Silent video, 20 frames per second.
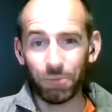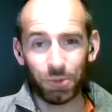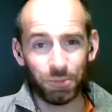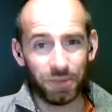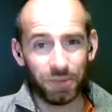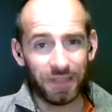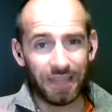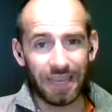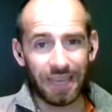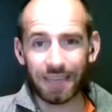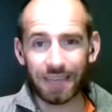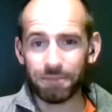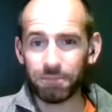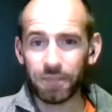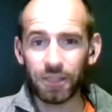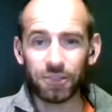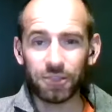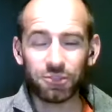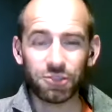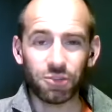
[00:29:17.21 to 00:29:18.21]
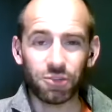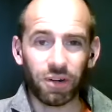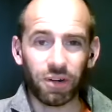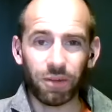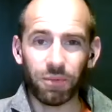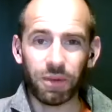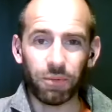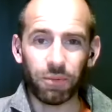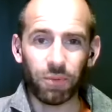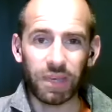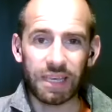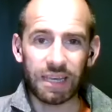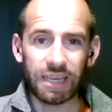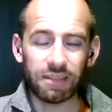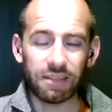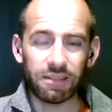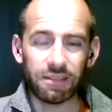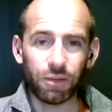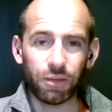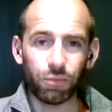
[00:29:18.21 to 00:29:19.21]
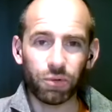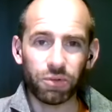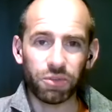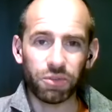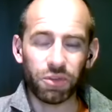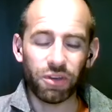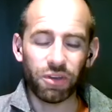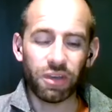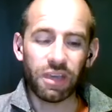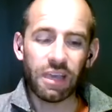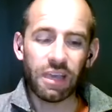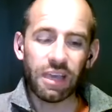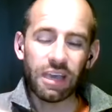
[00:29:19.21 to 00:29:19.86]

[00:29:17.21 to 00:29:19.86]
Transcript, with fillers: would be like, sorry, we can't deal with you.